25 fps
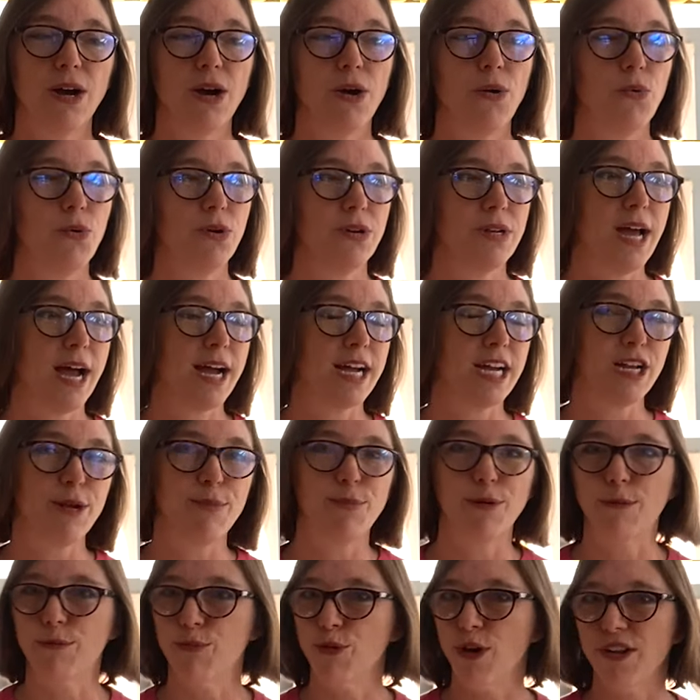We're not going to
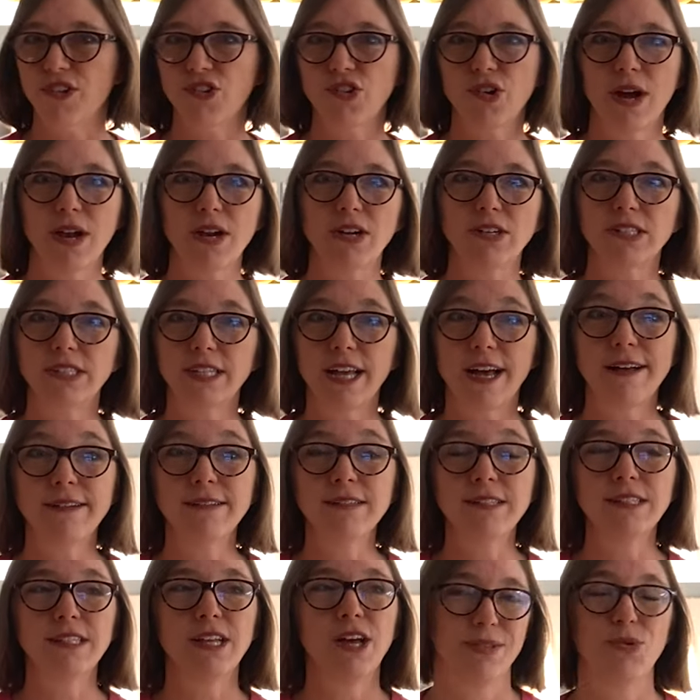put pressure on
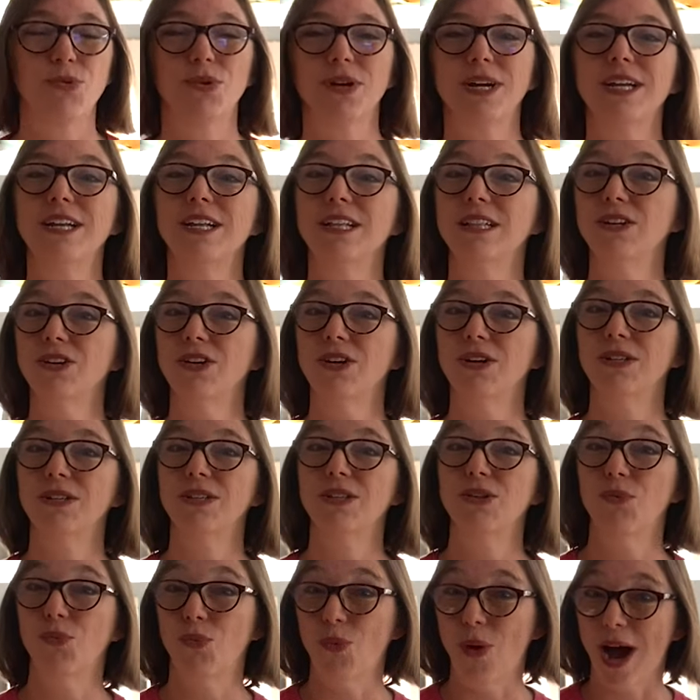ourselves. We're going to learn
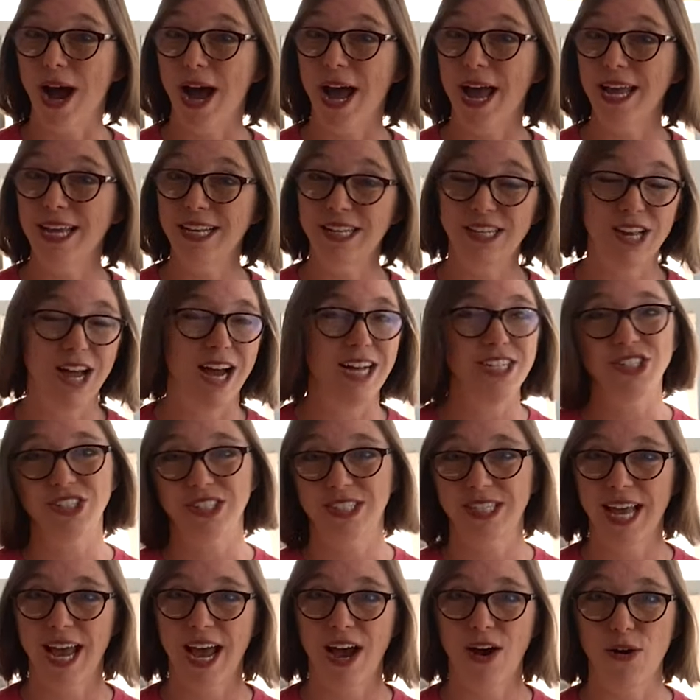the why, not
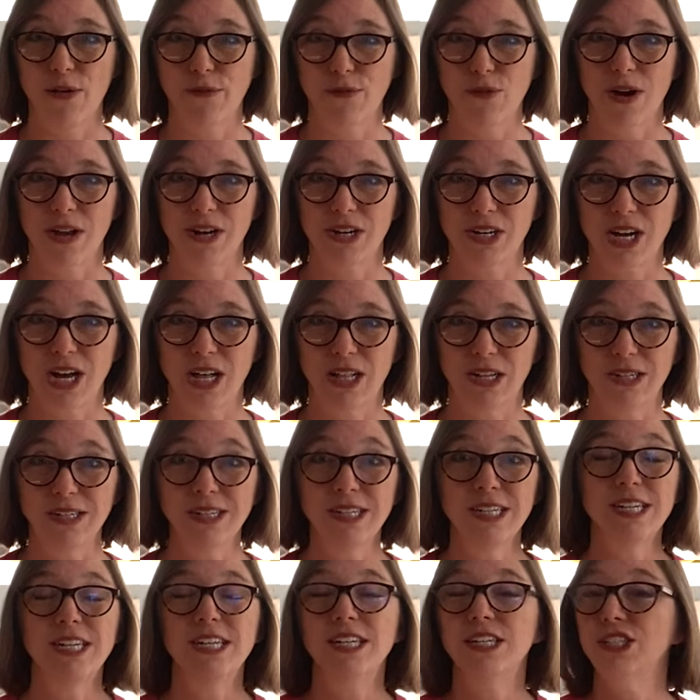just the how of watercolor.
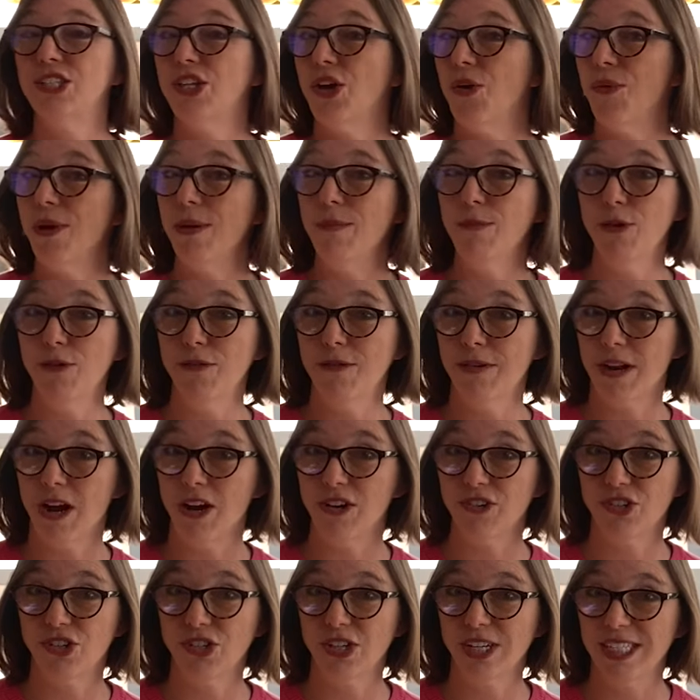So we move on our
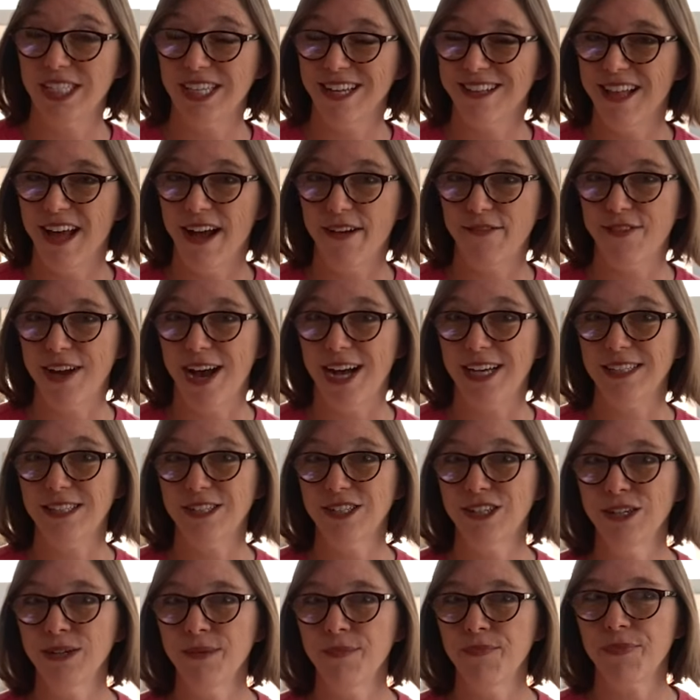journeys a lot
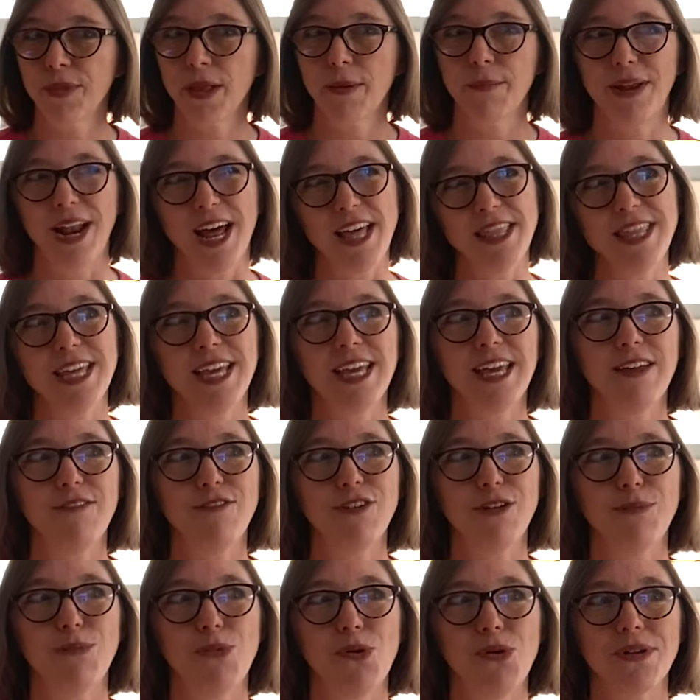faster. But I think
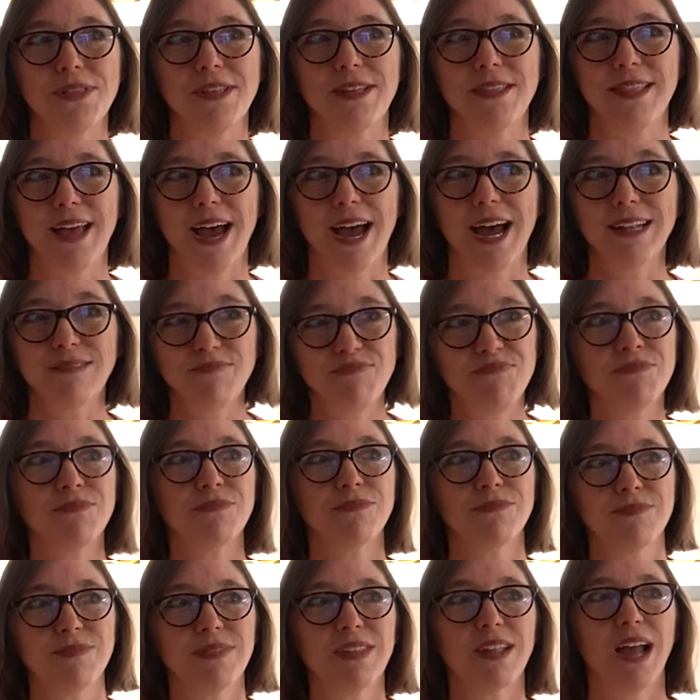even more than that,
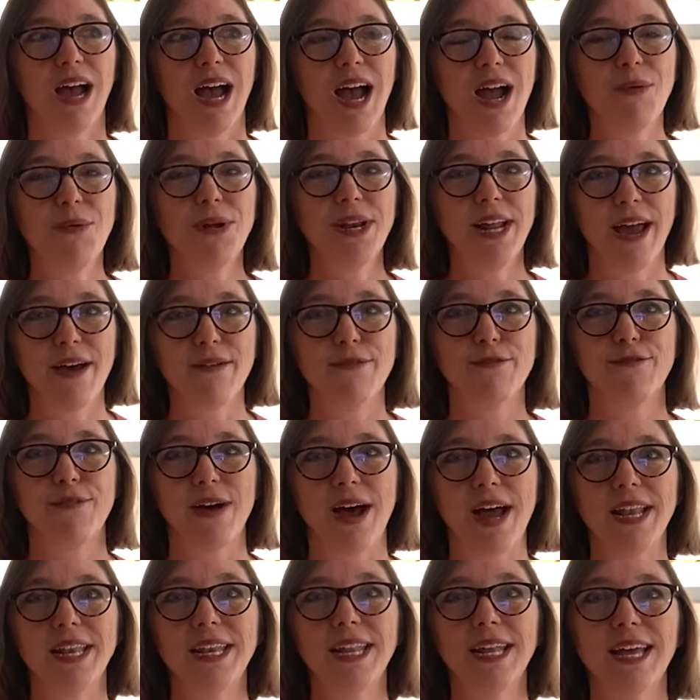I want to have
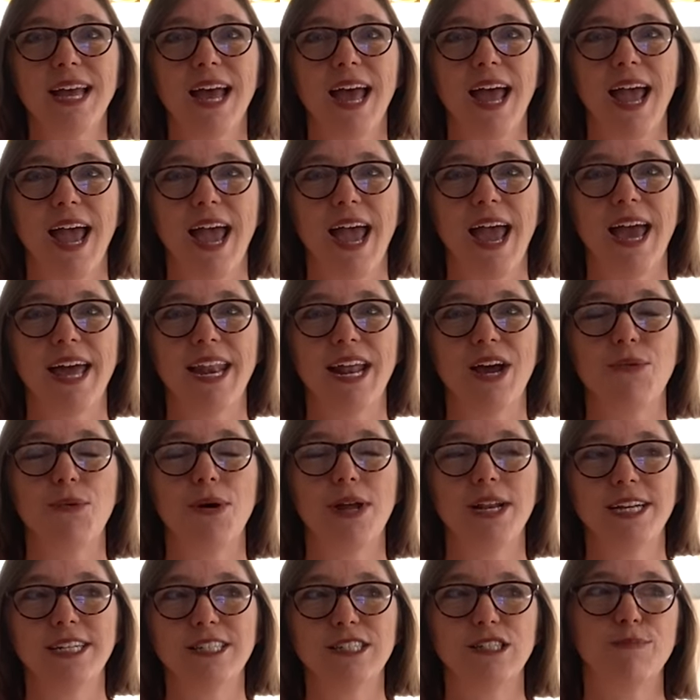fun and I
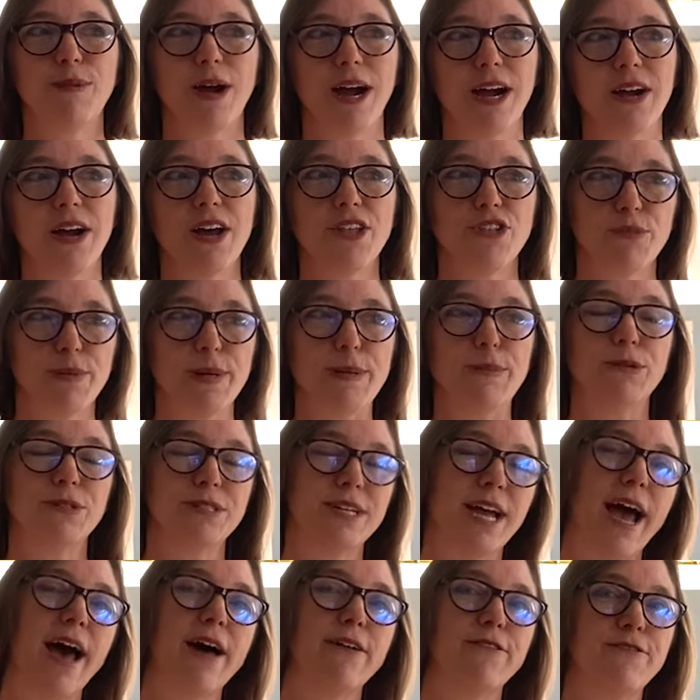want to inspire other people
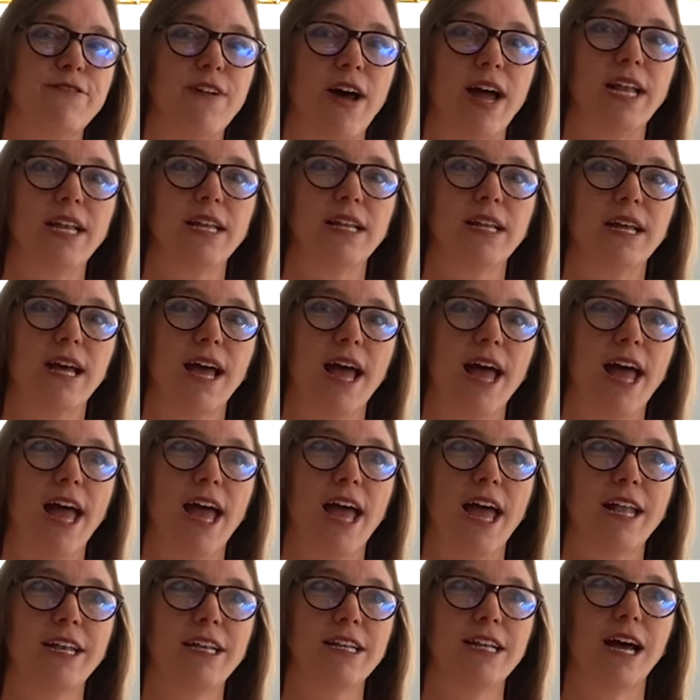to have fun.
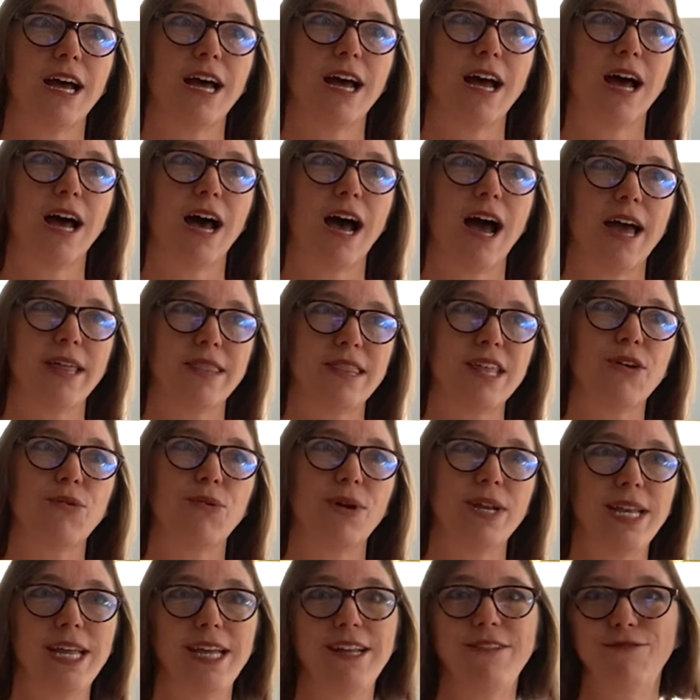And I think
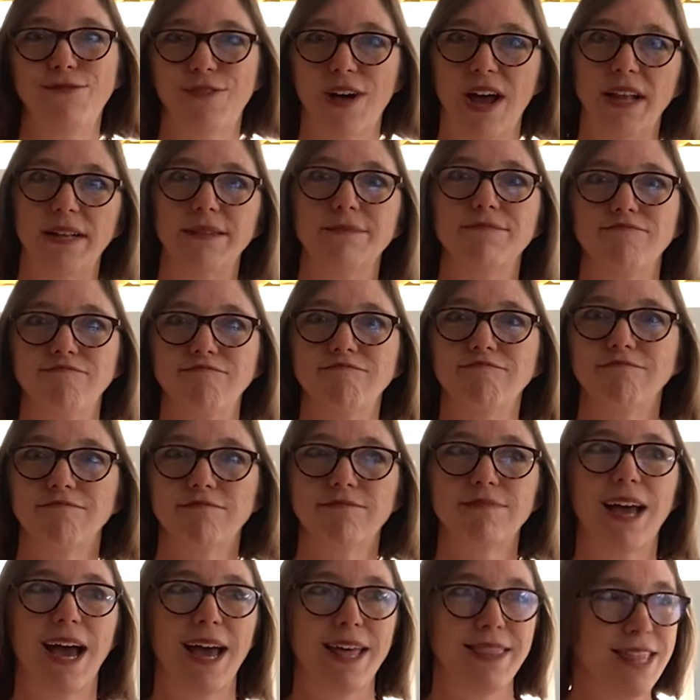we need fun.
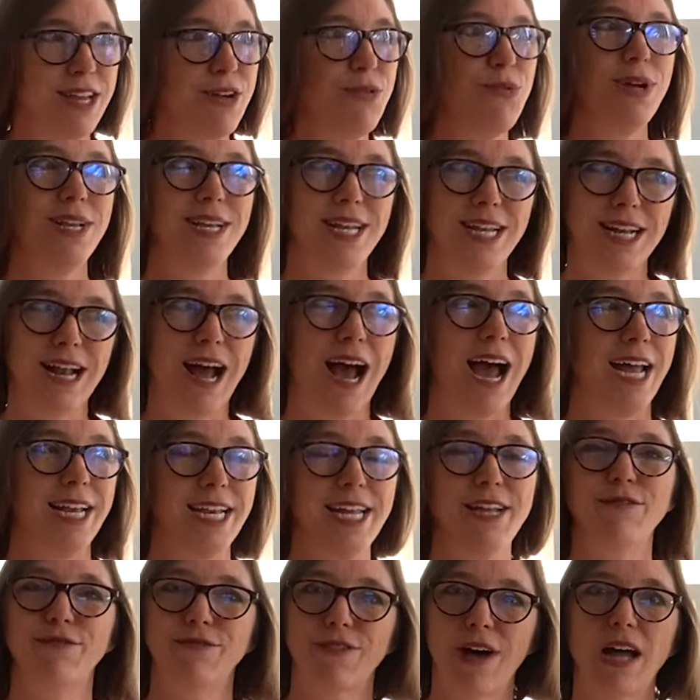I think we need I
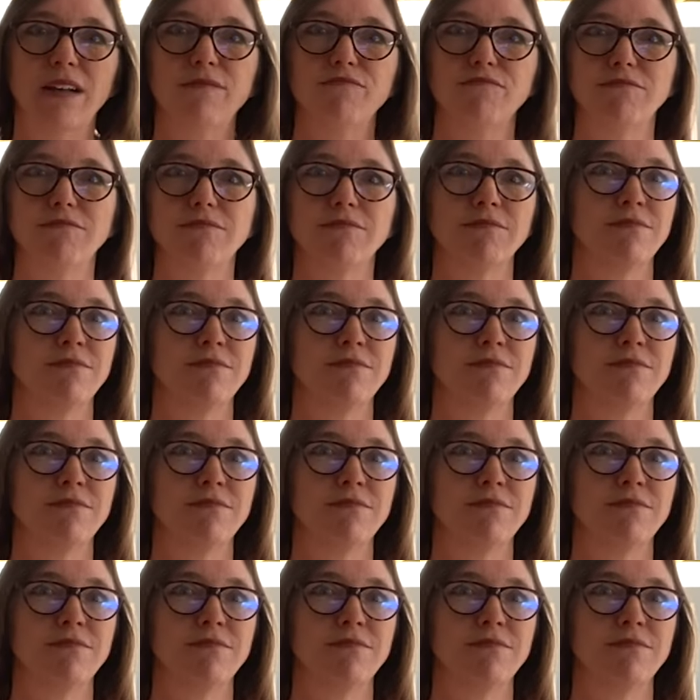need fun.